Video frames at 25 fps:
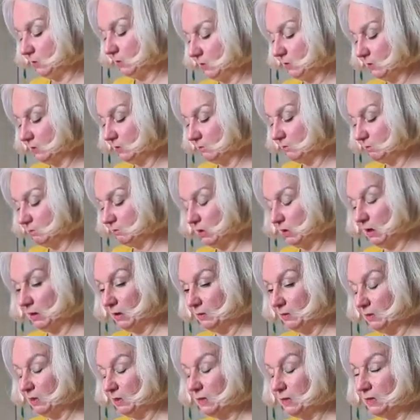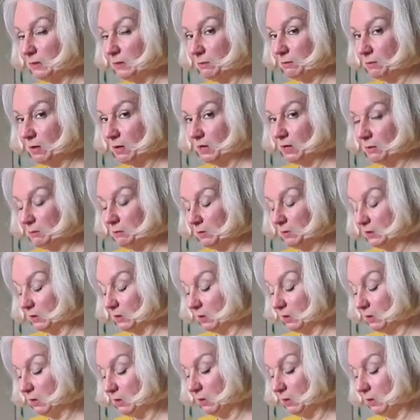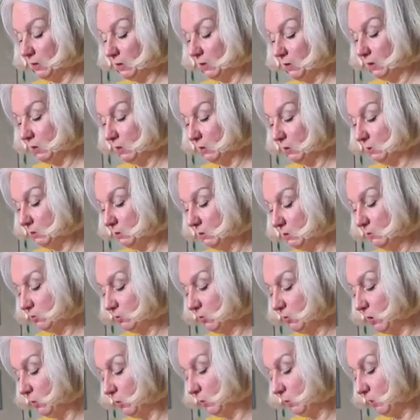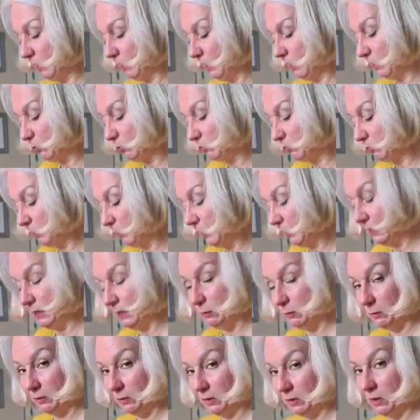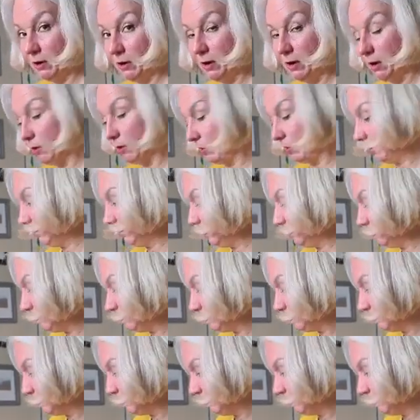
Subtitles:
I think it might have been a car towing a trailer with a car on it,